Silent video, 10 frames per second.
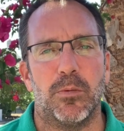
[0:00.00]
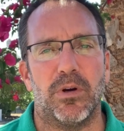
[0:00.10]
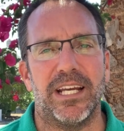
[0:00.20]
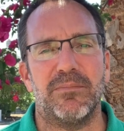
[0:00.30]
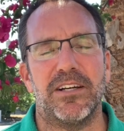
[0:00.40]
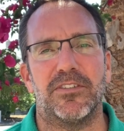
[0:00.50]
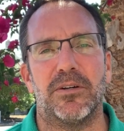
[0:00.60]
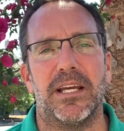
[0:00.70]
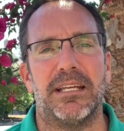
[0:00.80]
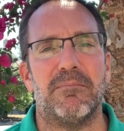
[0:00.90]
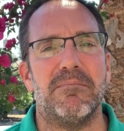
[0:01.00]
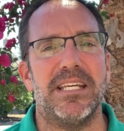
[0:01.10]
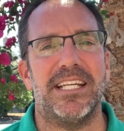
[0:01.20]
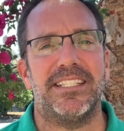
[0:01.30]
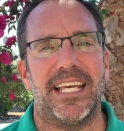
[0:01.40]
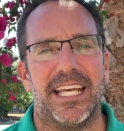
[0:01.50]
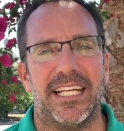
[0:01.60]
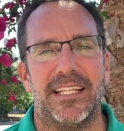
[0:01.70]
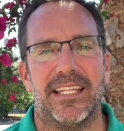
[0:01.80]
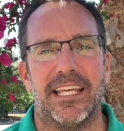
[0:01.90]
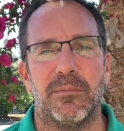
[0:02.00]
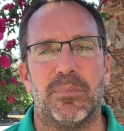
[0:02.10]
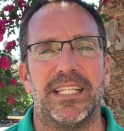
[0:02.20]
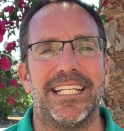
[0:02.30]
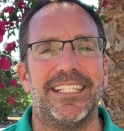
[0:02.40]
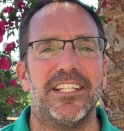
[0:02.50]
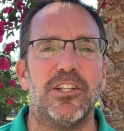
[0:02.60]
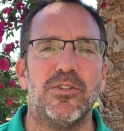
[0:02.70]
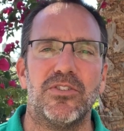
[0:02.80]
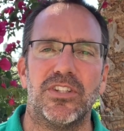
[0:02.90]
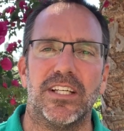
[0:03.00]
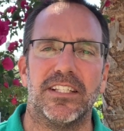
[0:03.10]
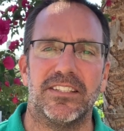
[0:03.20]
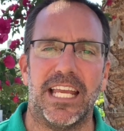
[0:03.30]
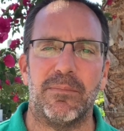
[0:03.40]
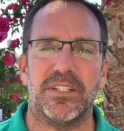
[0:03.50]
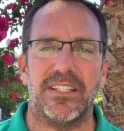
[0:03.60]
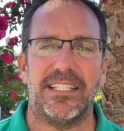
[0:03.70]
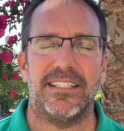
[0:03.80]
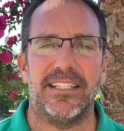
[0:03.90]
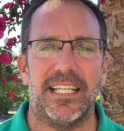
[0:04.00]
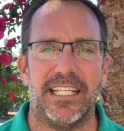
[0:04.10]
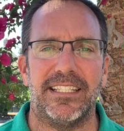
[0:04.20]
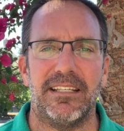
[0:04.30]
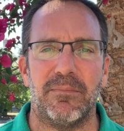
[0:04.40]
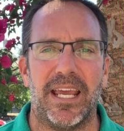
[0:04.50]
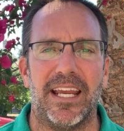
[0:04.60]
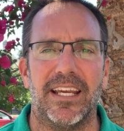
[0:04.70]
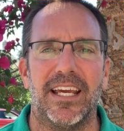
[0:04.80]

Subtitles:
Bram never admitted to anything, but they did use the statements he did make